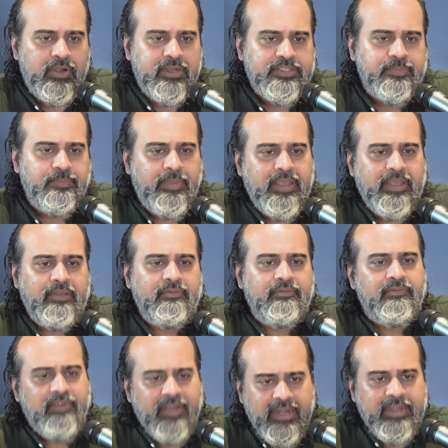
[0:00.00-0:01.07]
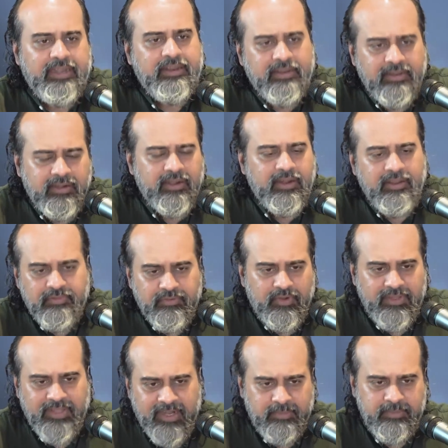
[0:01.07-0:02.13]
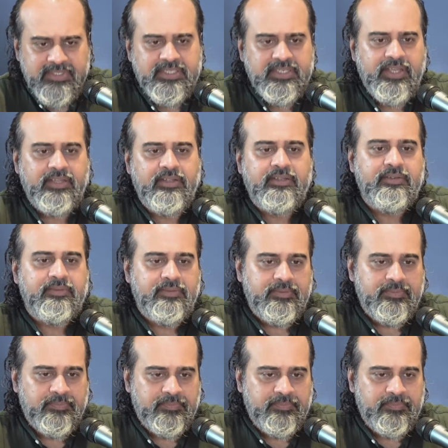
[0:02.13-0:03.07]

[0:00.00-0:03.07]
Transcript: world is paying very dearly for that mistake.